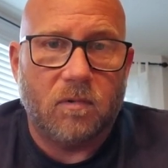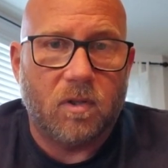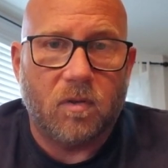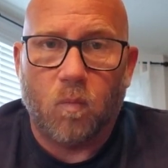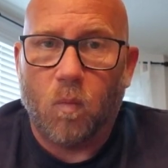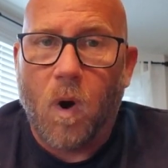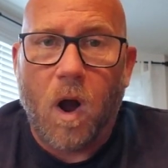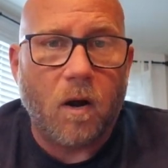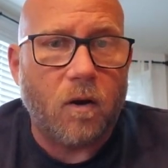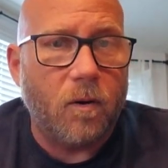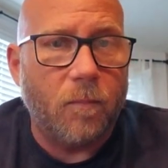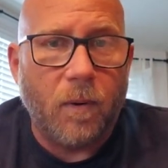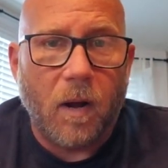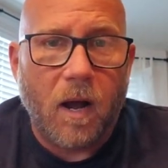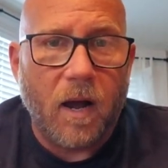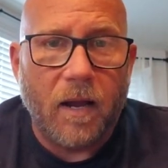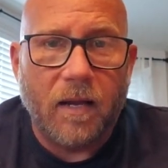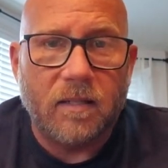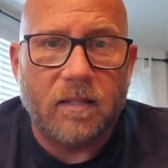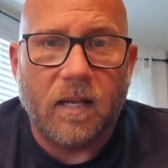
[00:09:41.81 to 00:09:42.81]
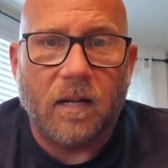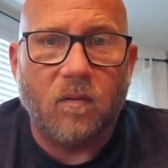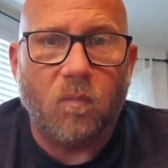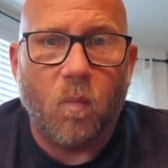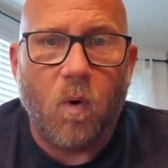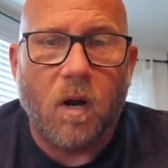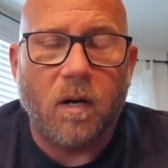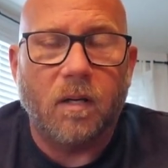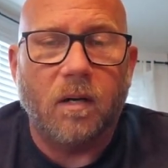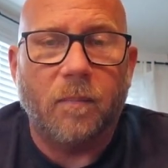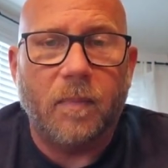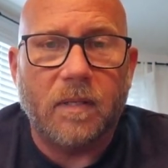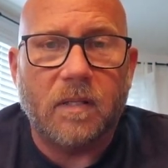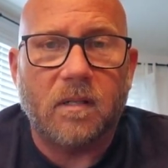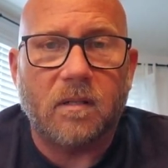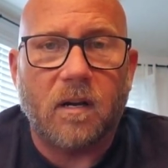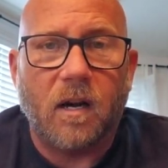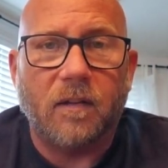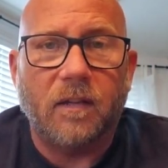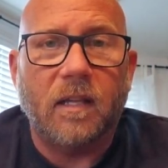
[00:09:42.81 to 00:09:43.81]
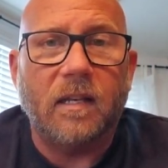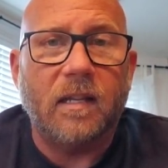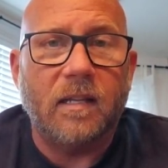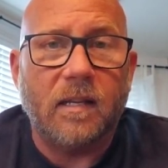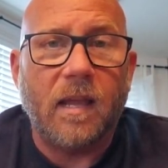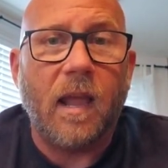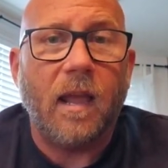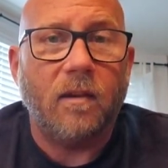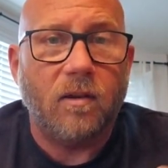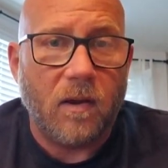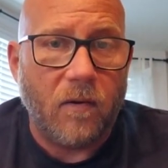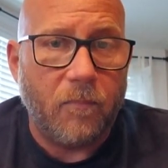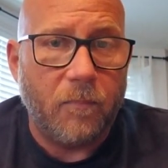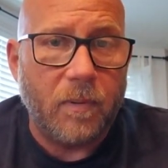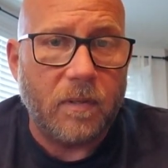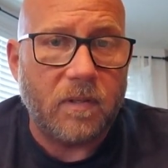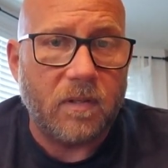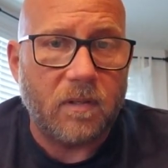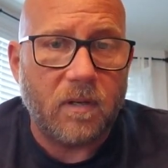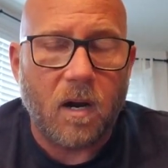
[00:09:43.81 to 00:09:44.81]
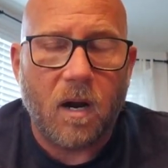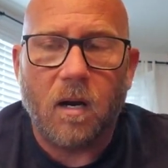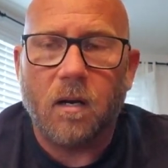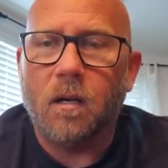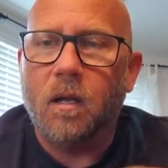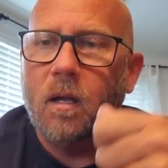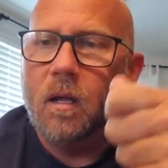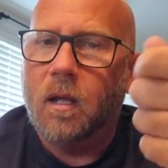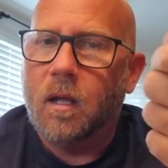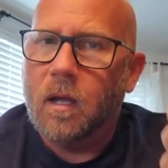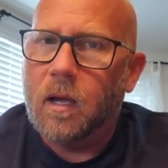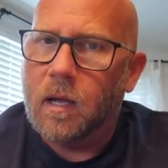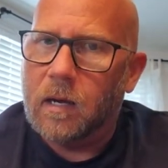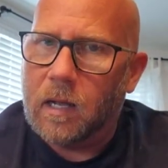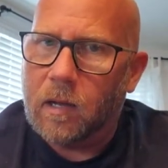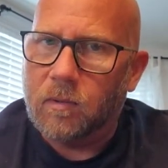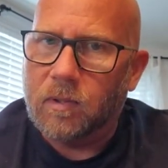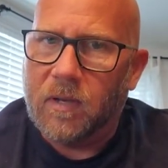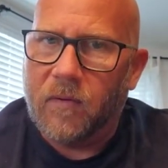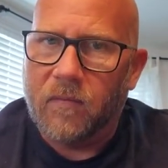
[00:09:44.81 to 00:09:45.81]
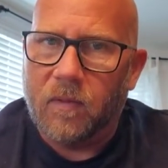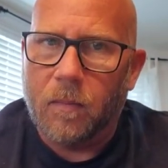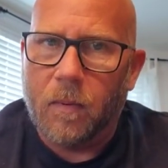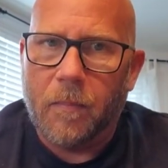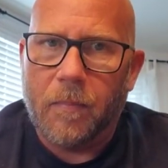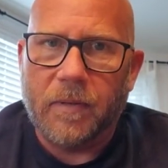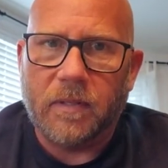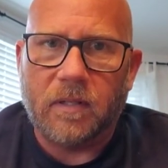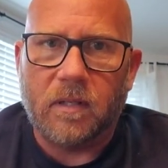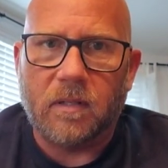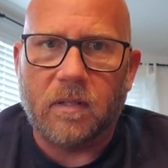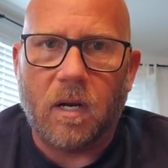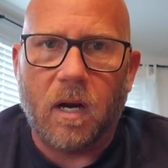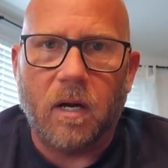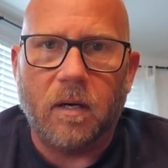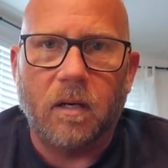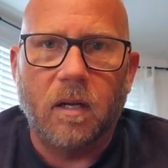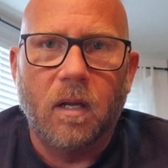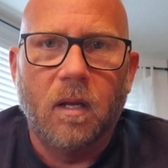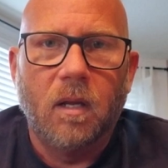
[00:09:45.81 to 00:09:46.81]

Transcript: walker-bys that wanted a business card, they'd say, hey, do you have a business card? And I would give them a business card.